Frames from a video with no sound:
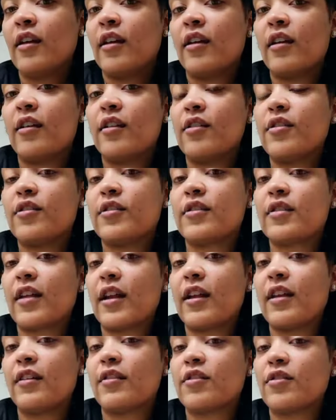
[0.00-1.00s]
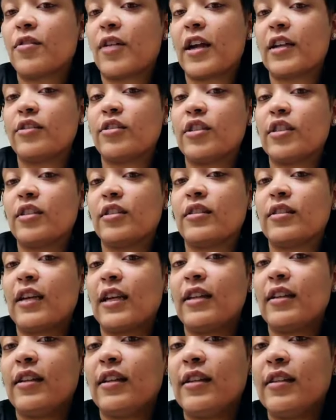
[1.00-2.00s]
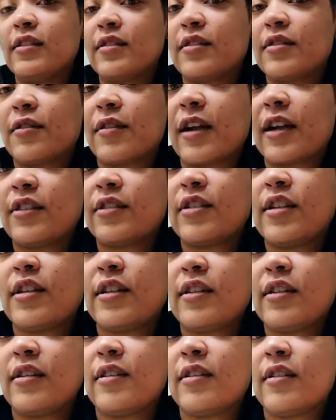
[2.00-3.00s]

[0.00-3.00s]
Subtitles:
you just kind of scratch it, lightly scratch it,